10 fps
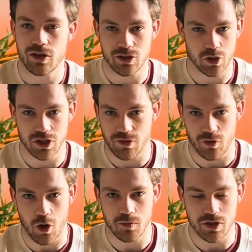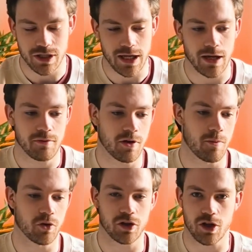There's lots of different options here.
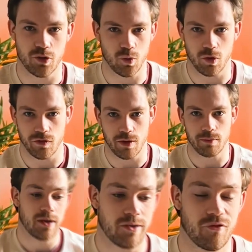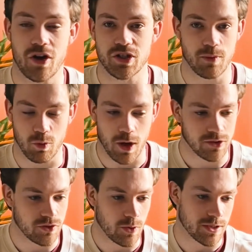I'm not gonna go through all of them. Find something that
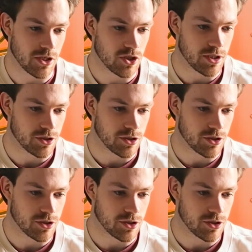works for you essentially.